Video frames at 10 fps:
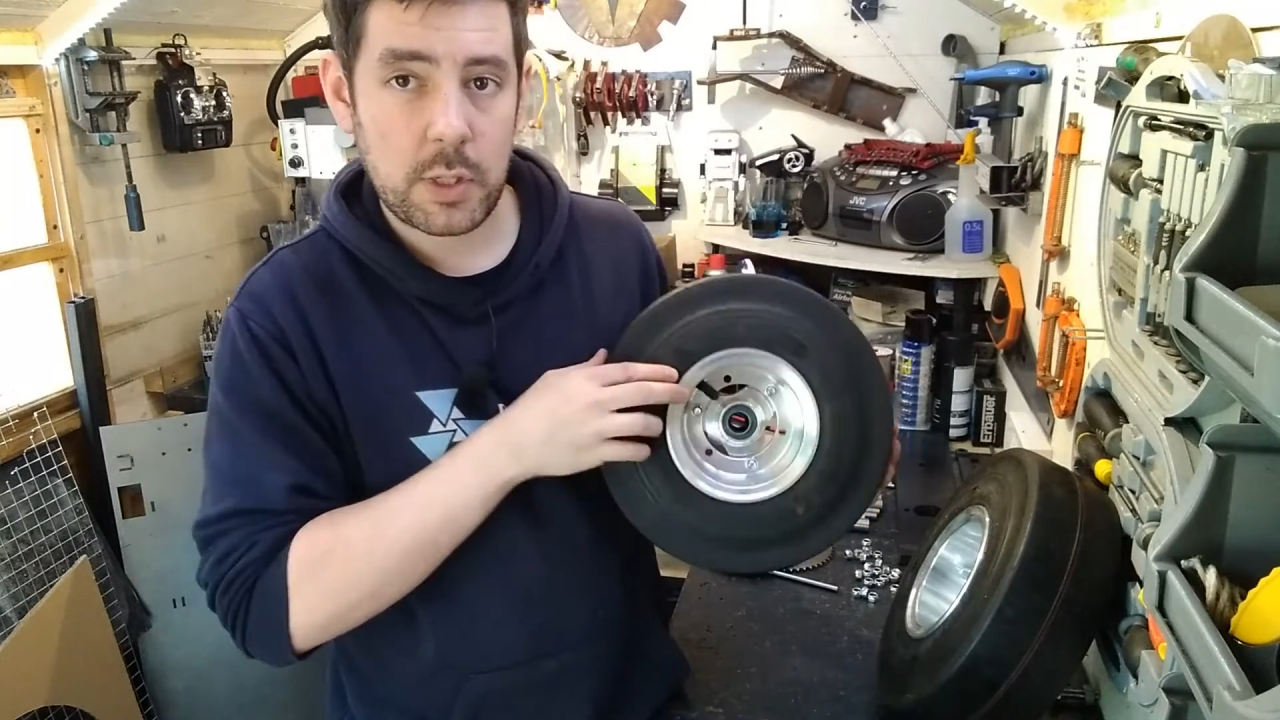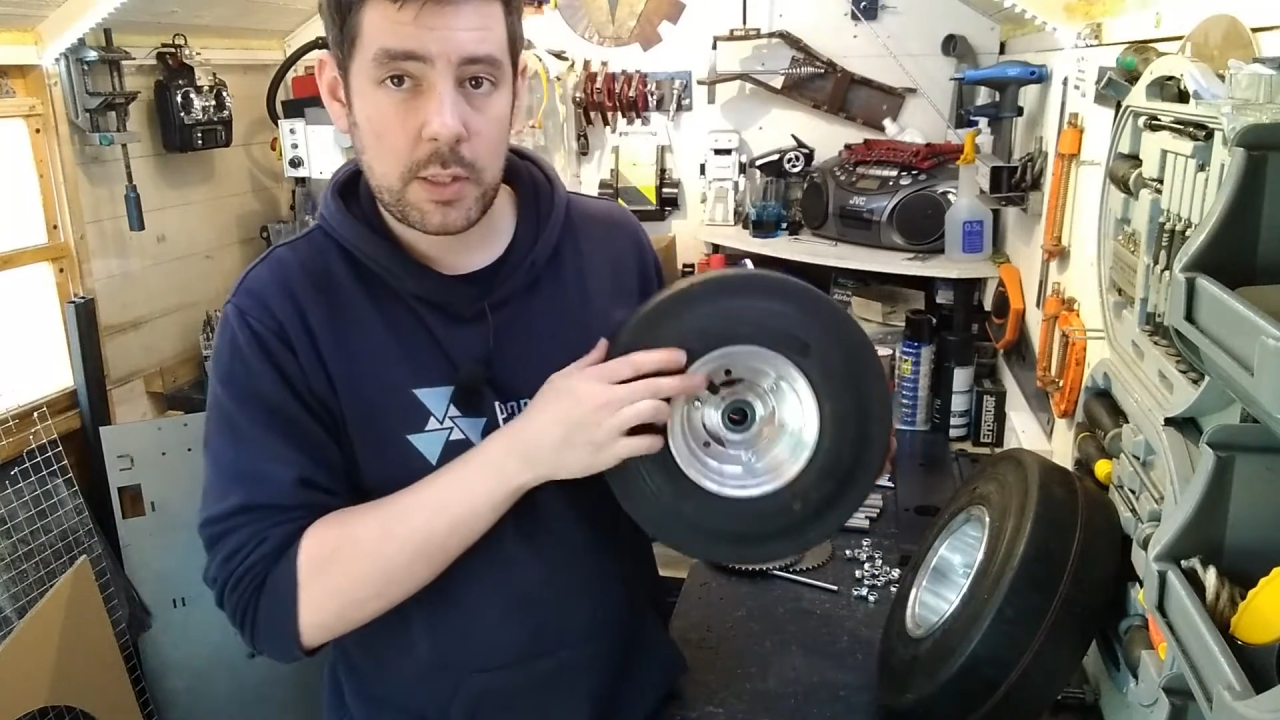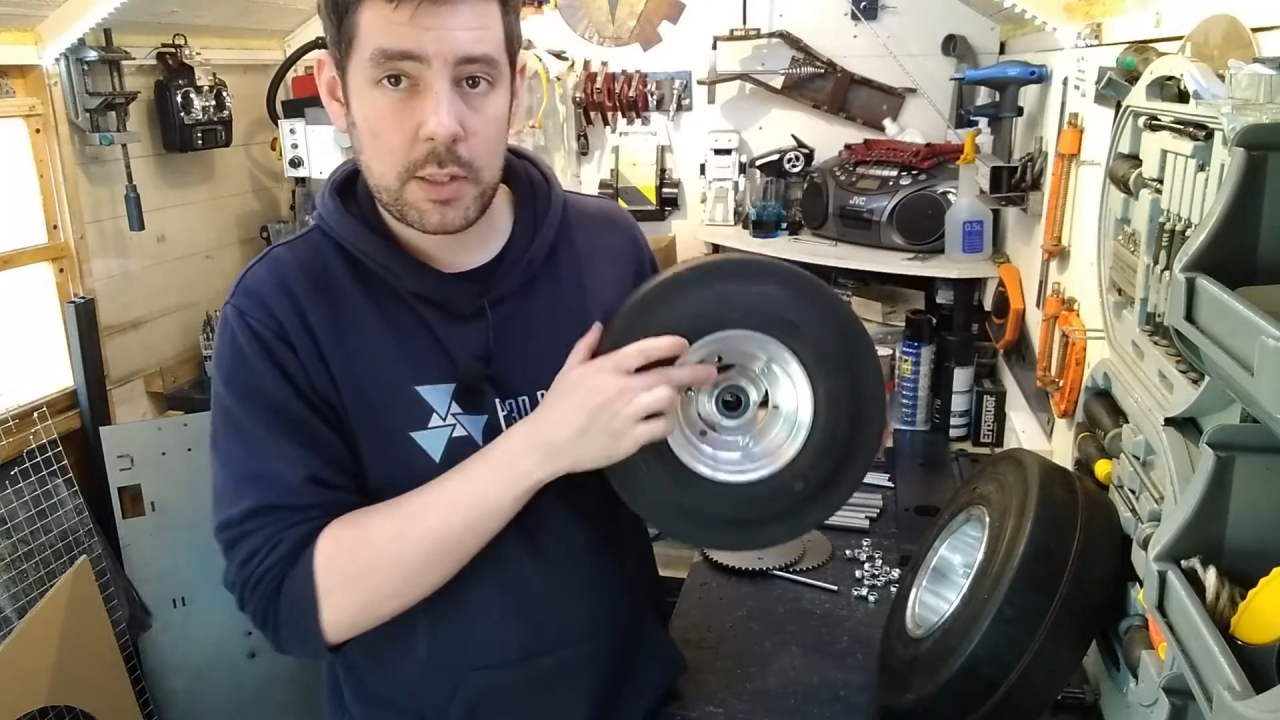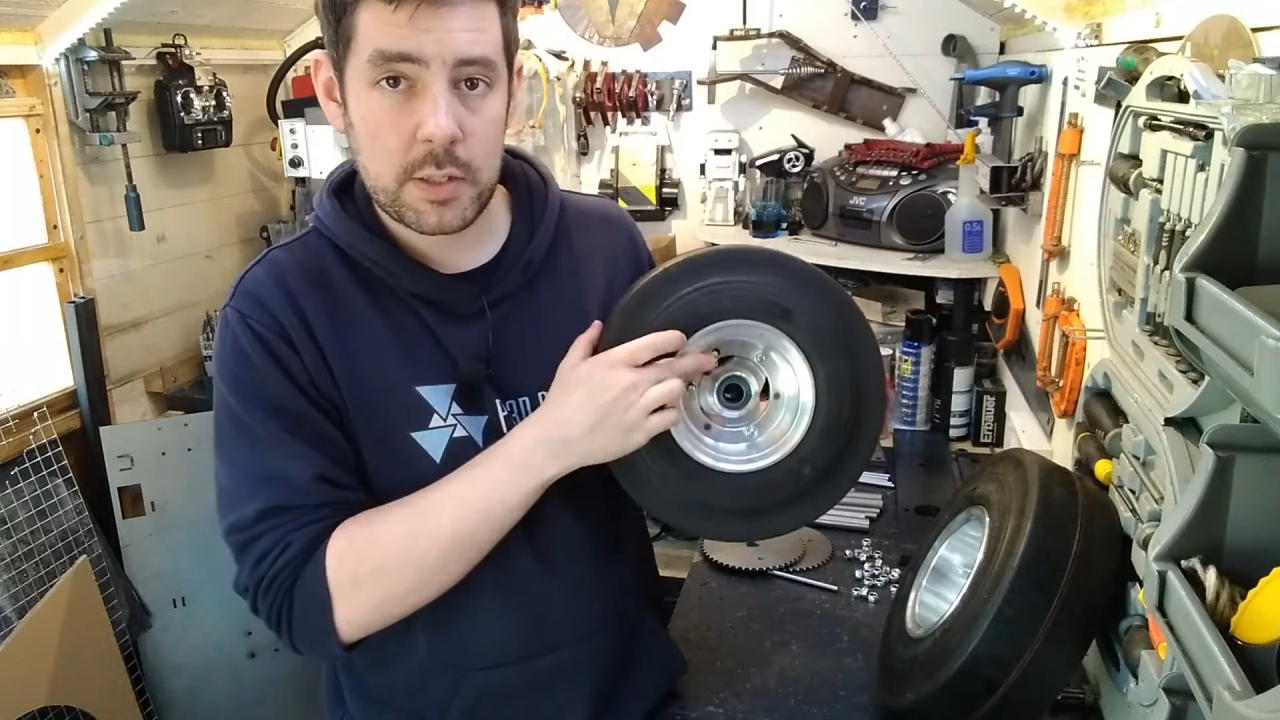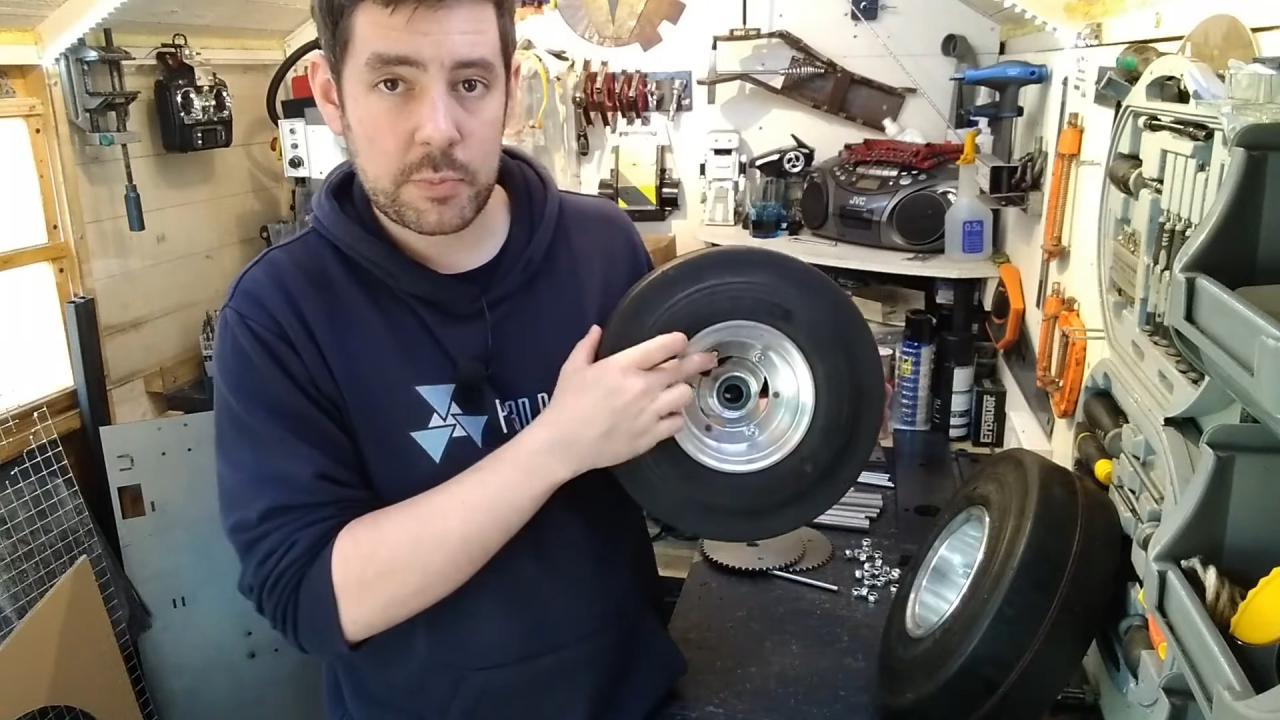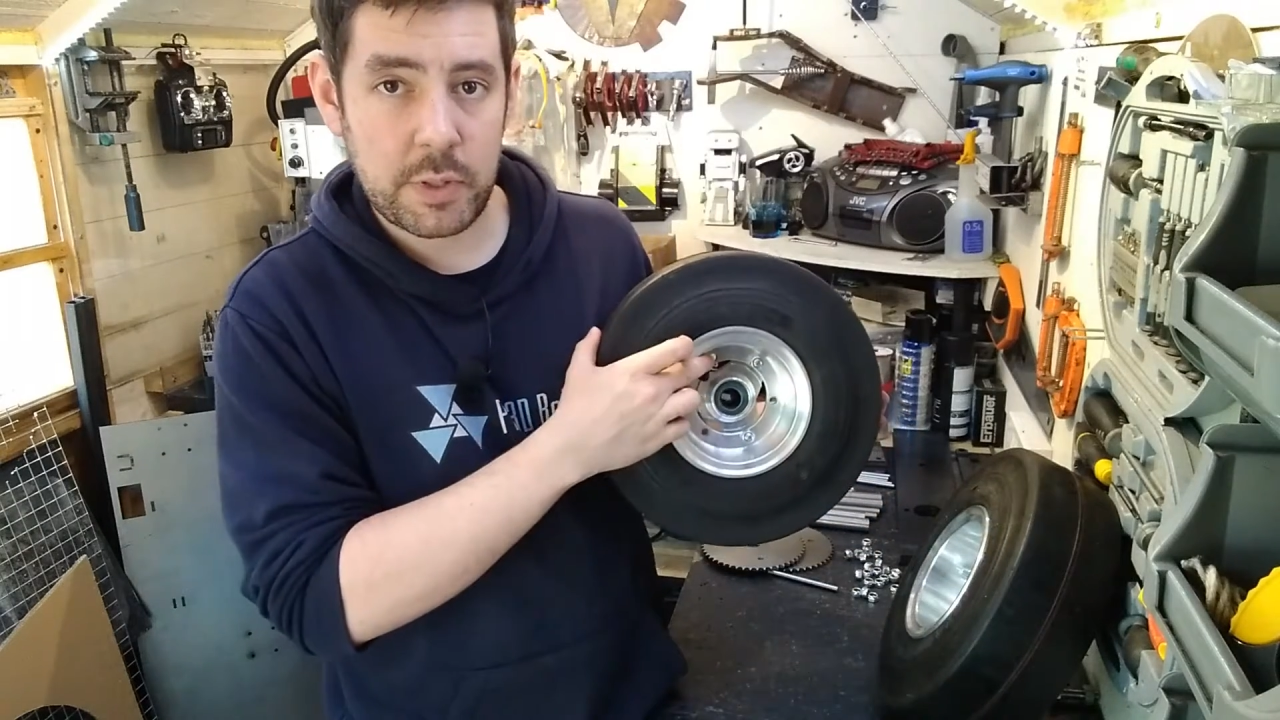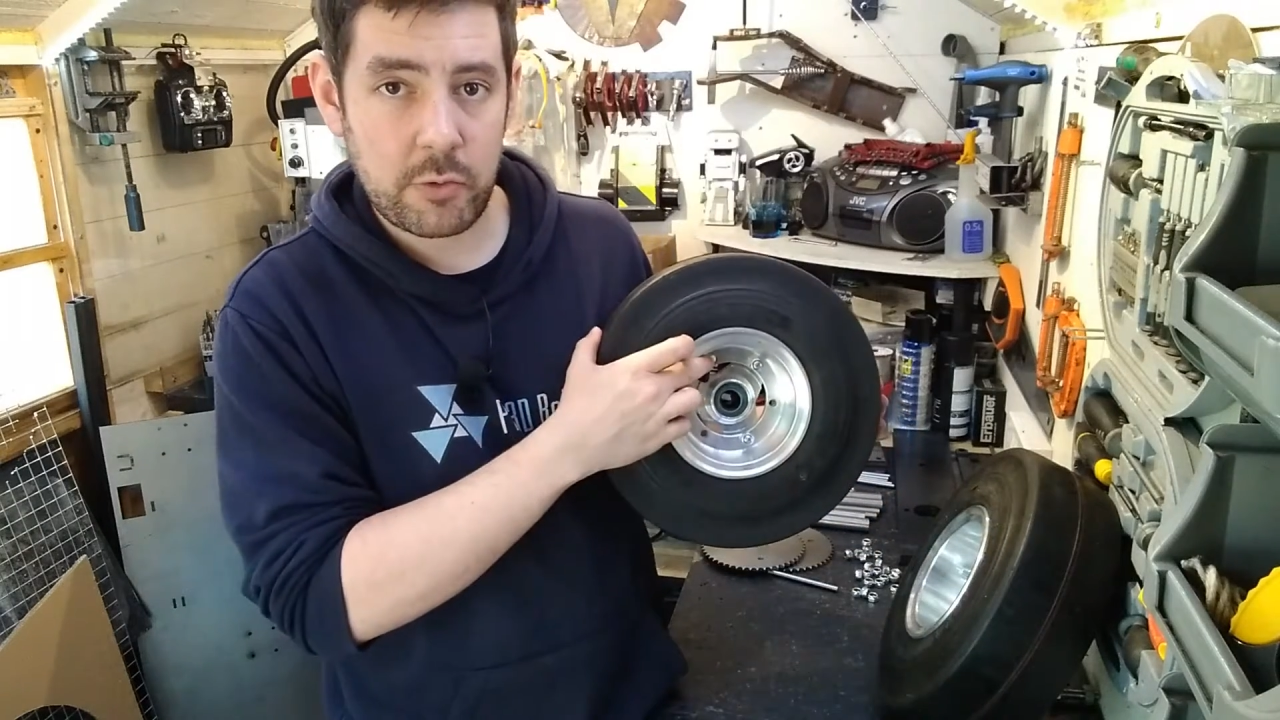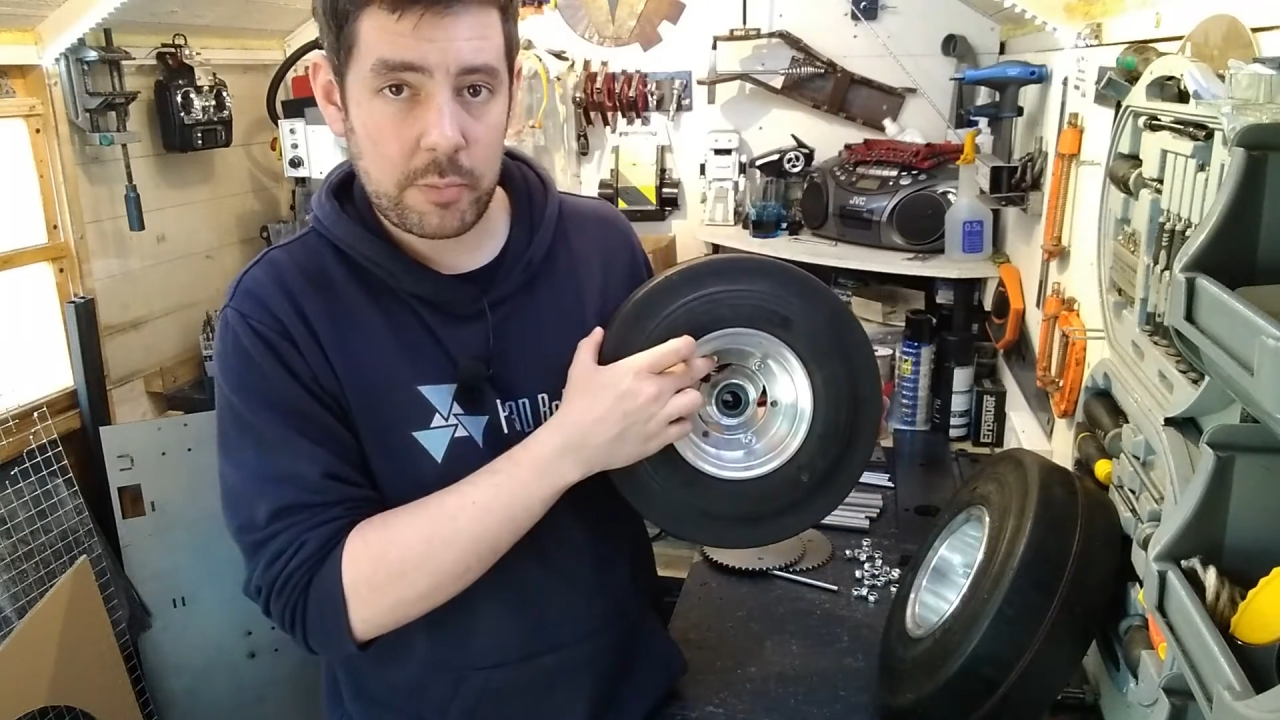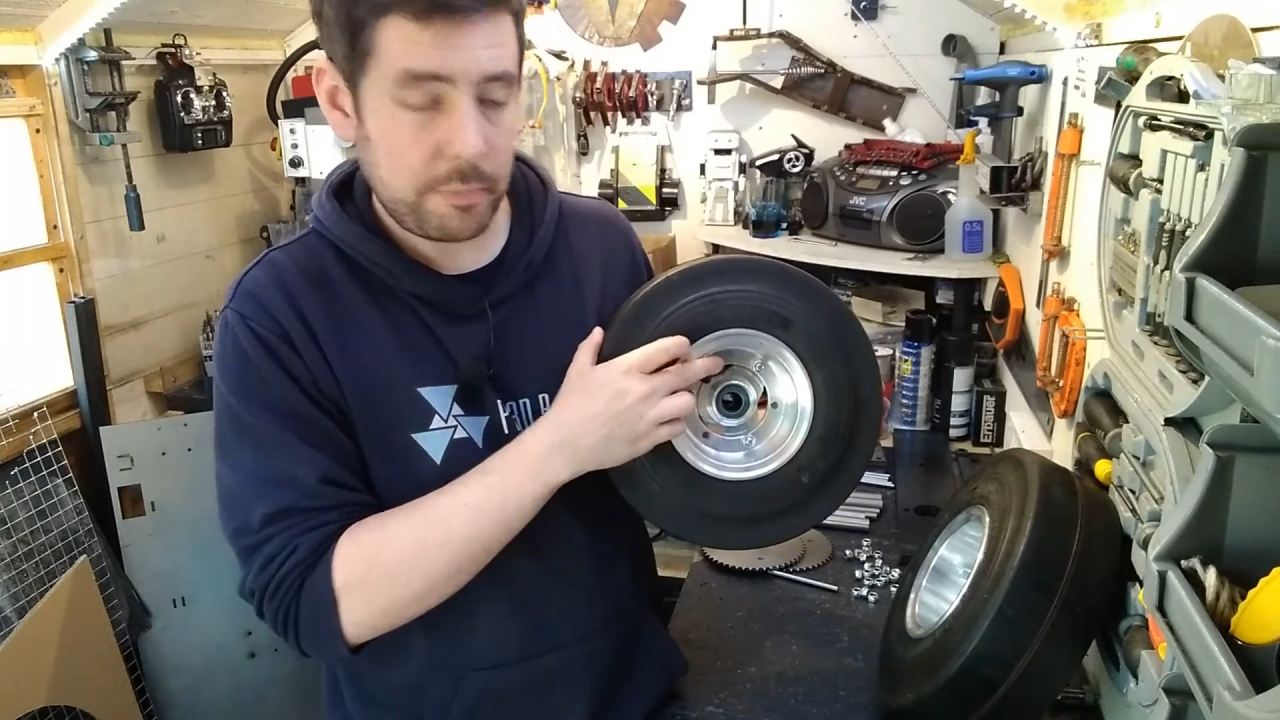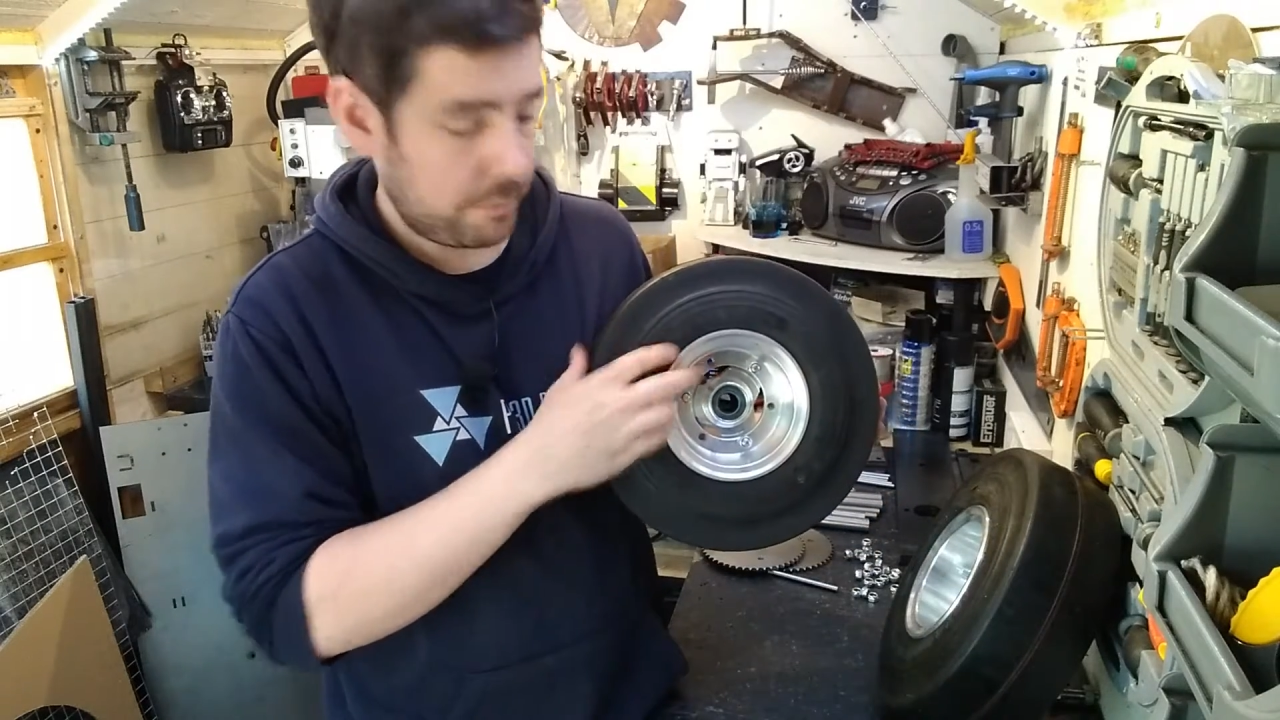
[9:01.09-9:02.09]
in the split
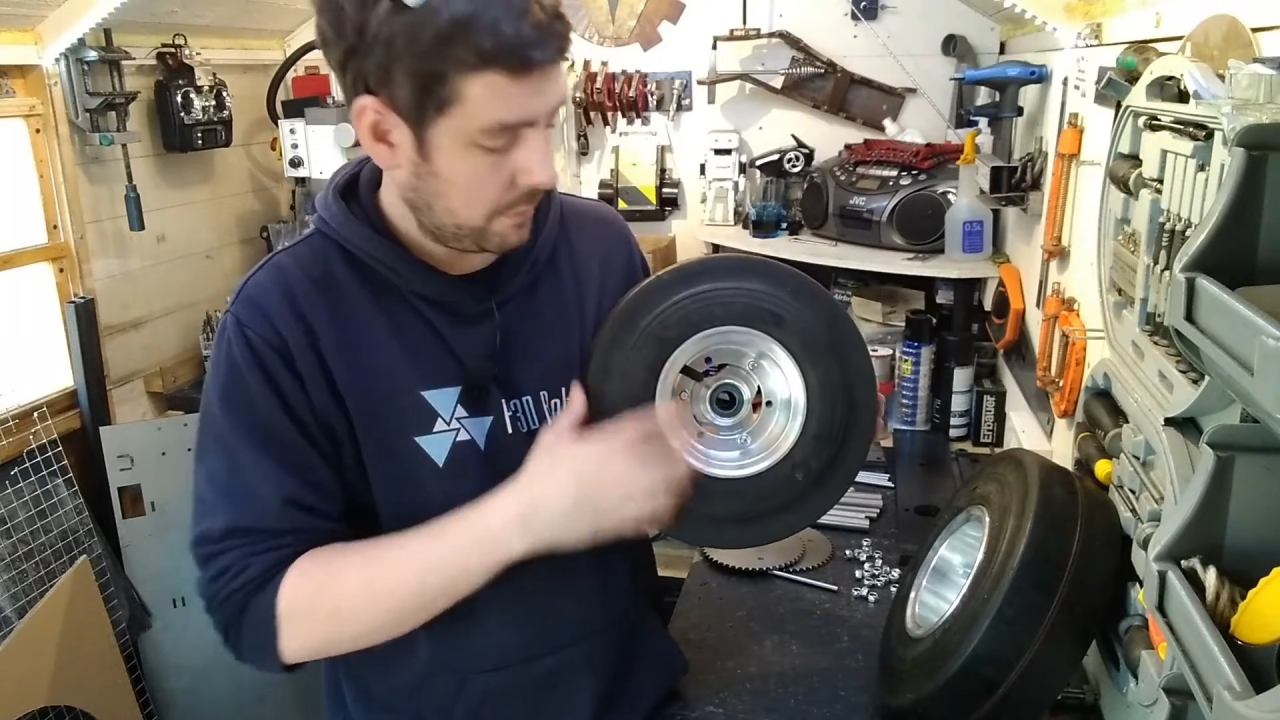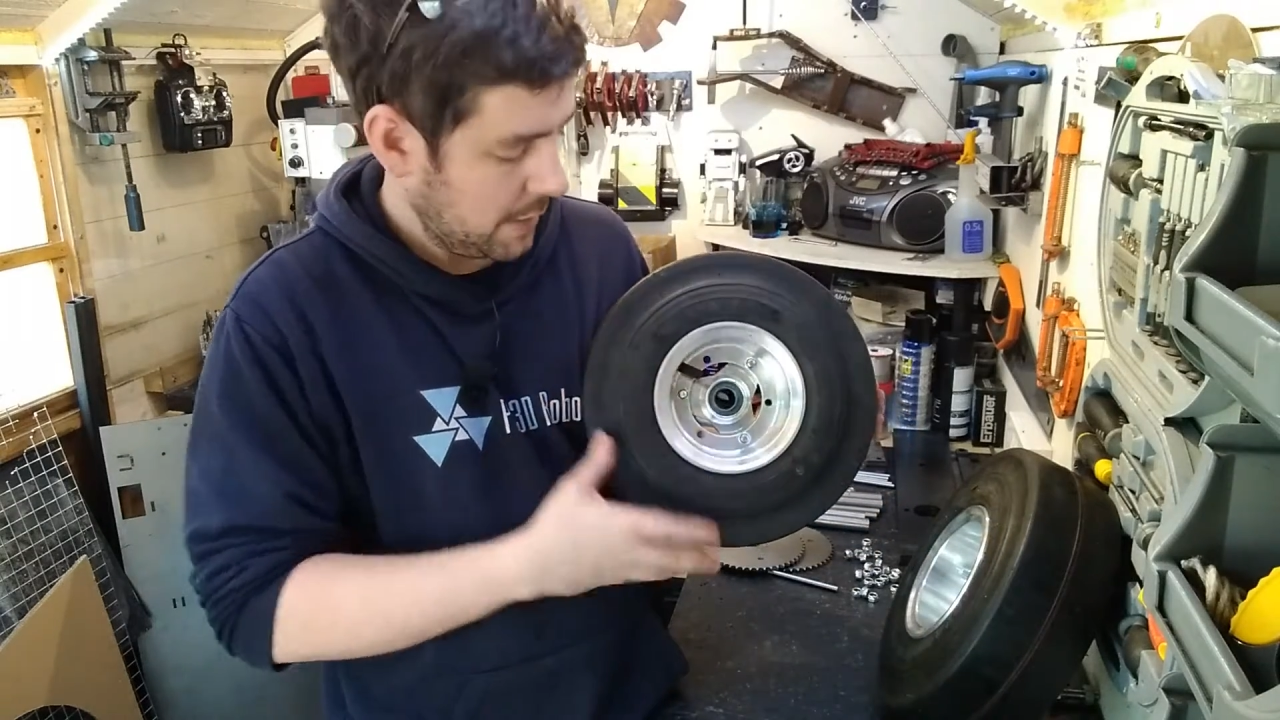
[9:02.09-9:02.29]
rim,